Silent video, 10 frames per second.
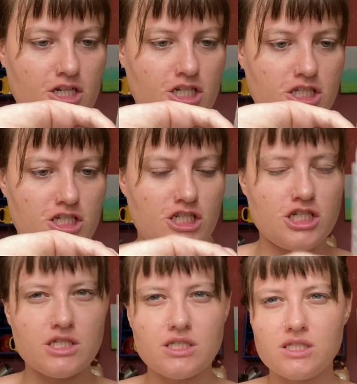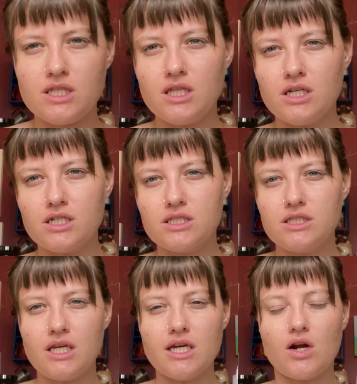It just looks
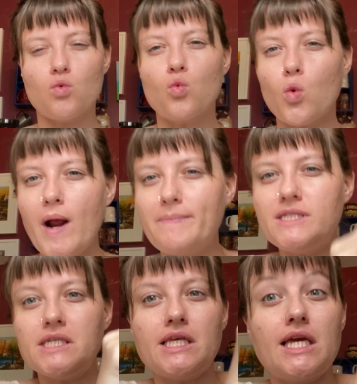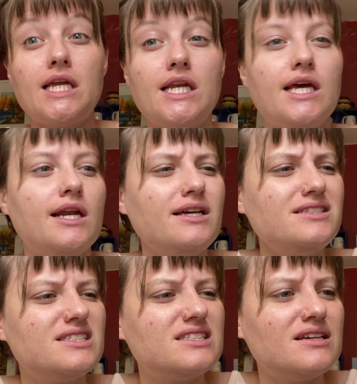like reptilian, and I
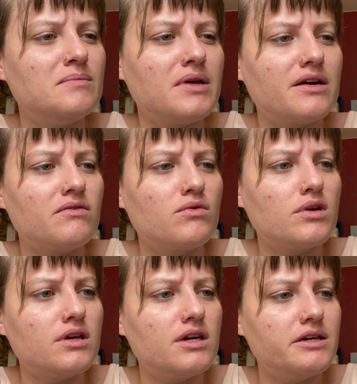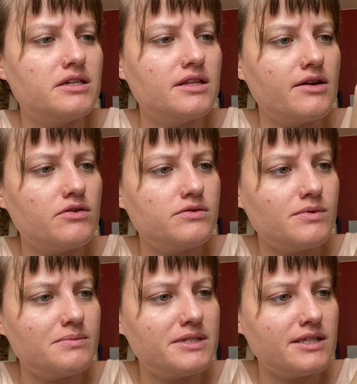just am like really into those
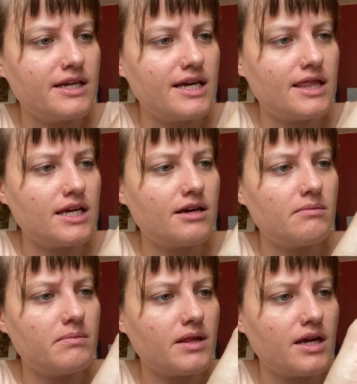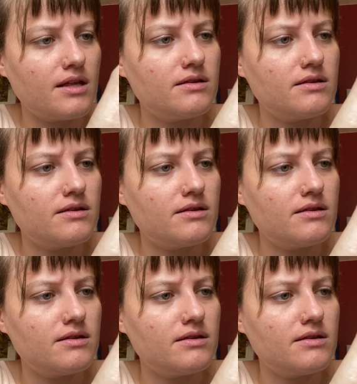reptilian looking plants.